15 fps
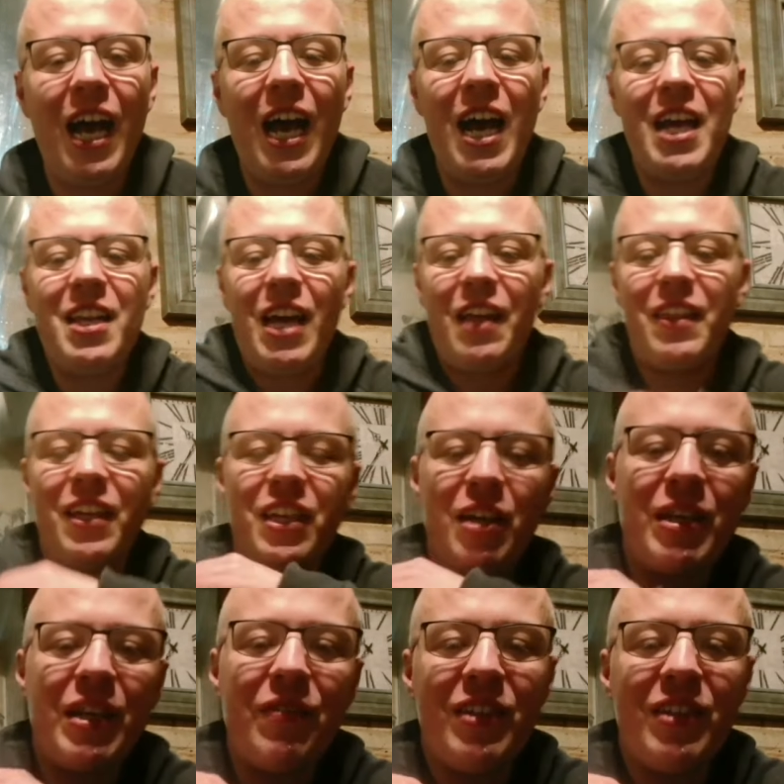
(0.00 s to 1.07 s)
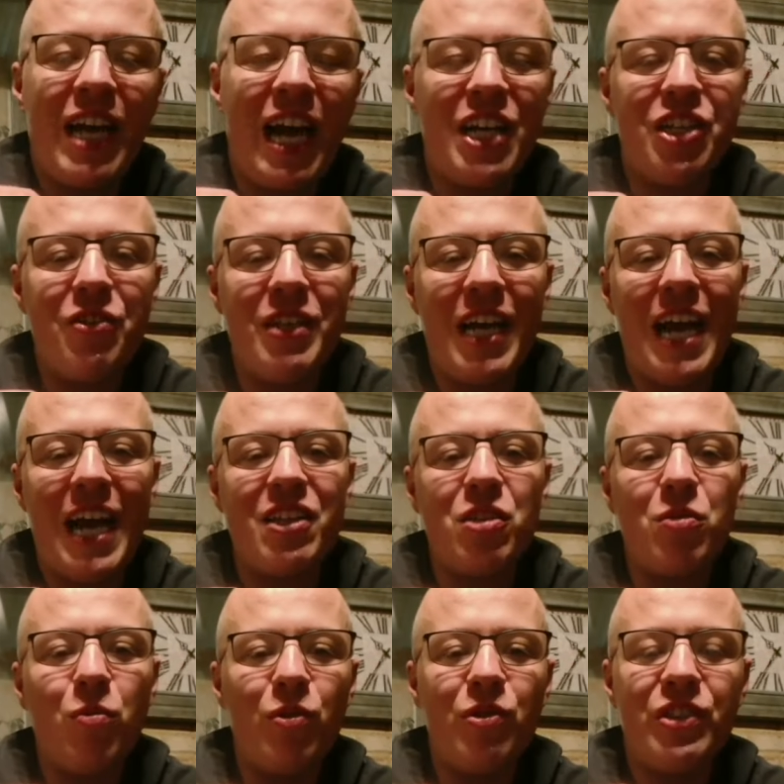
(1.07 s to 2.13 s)
And I think, you know, given the attitude he had
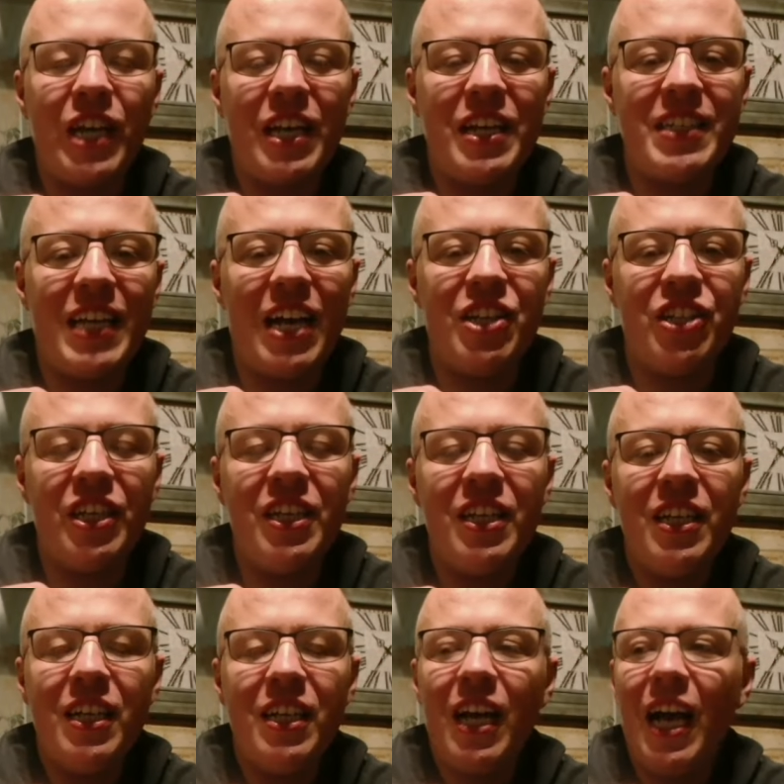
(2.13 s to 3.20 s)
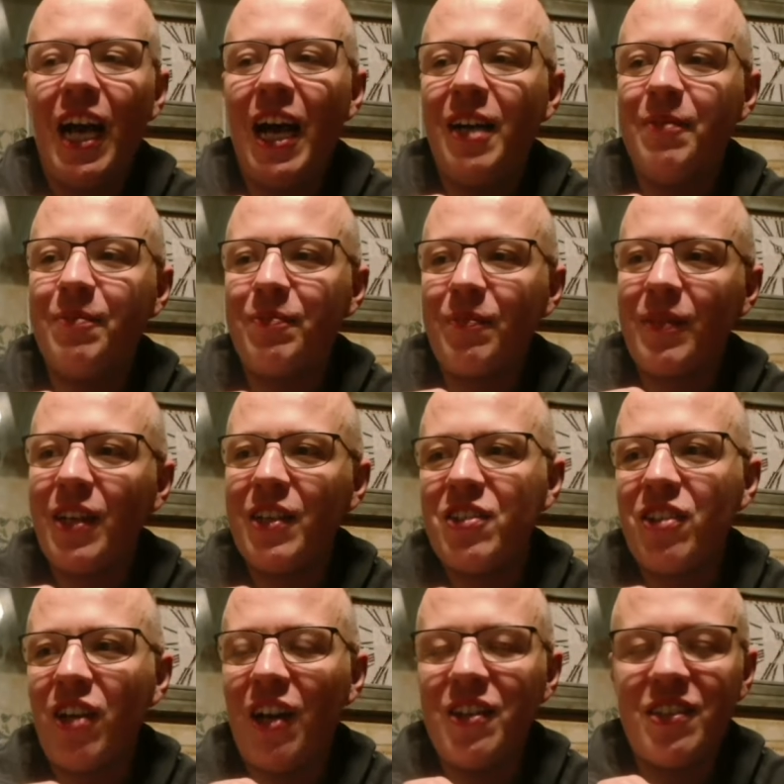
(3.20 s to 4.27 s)
towards Giannis Hadji at the
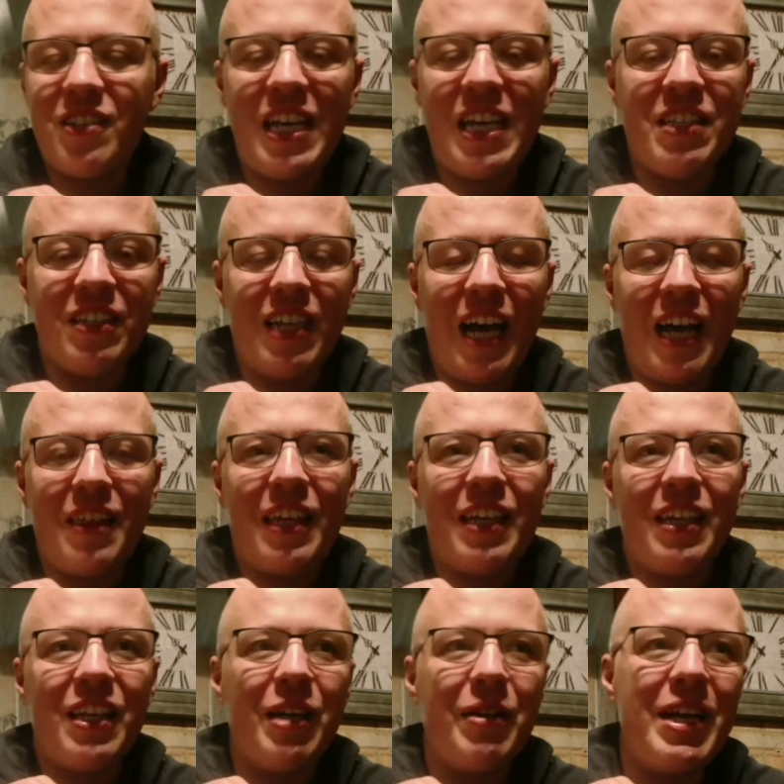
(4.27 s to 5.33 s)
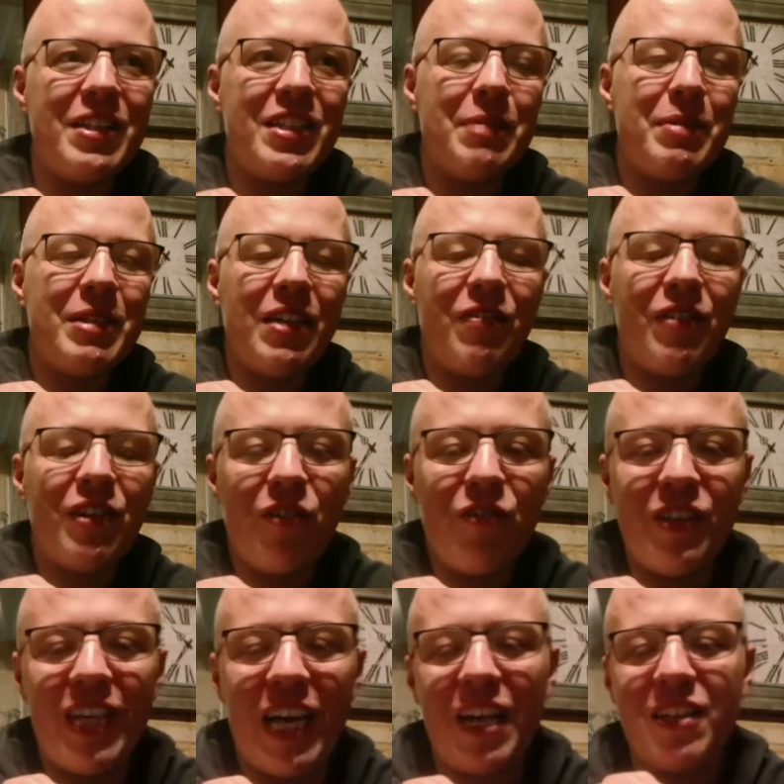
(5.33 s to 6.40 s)
start of the season, I think, you know, it's going to be difficult
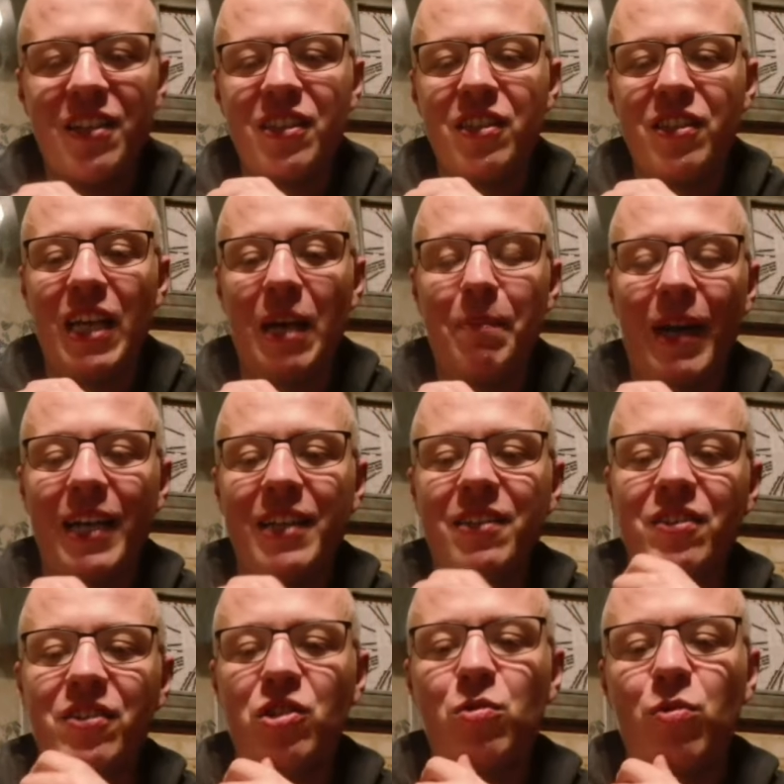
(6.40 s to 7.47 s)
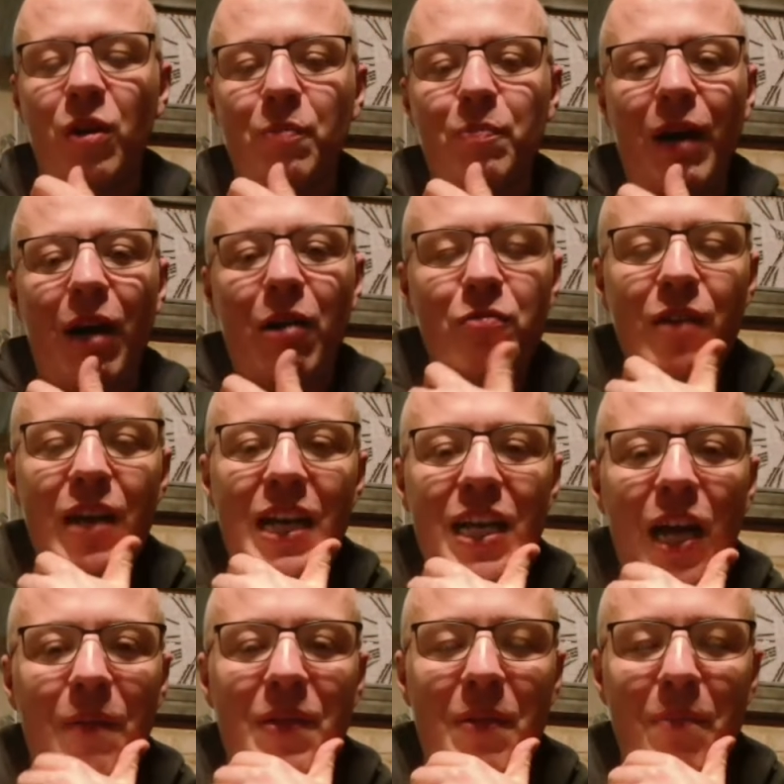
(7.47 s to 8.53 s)
for Giannis to get back into the squad. But I really
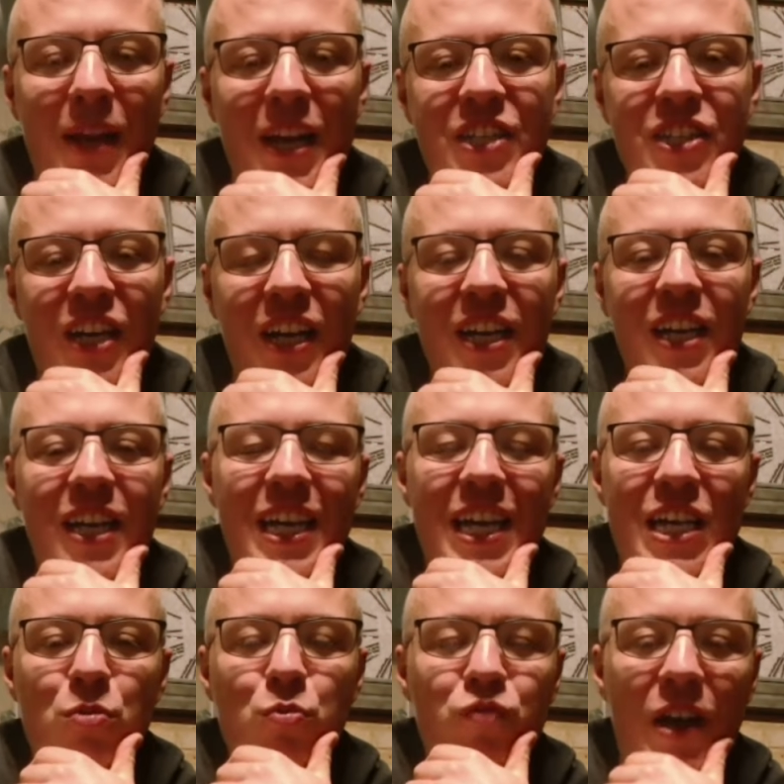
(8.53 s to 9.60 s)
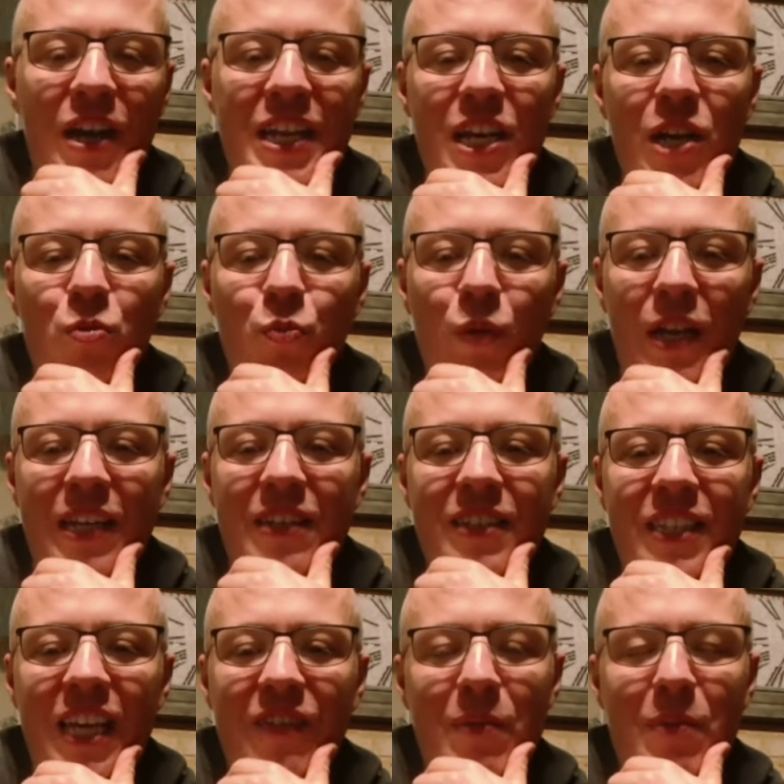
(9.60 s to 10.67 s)
hope the manager is ready and willing to
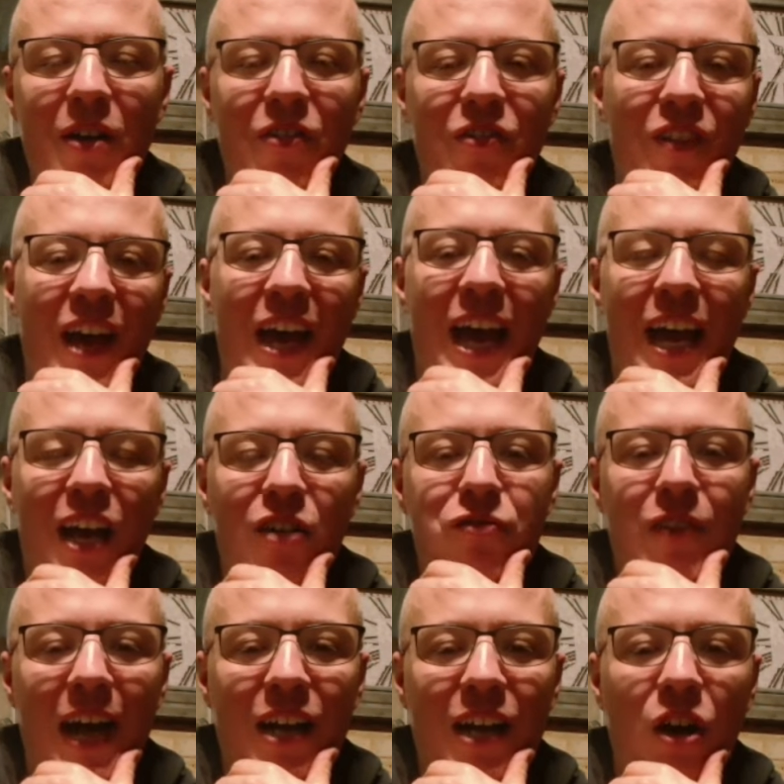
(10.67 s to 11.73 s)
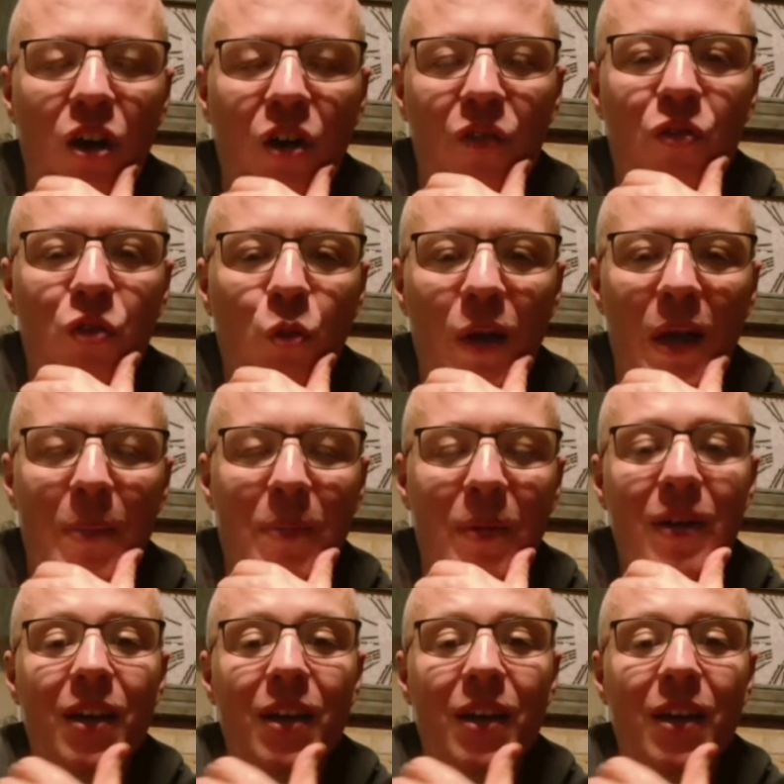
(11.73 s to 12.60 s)
give him a fair crack of the whip.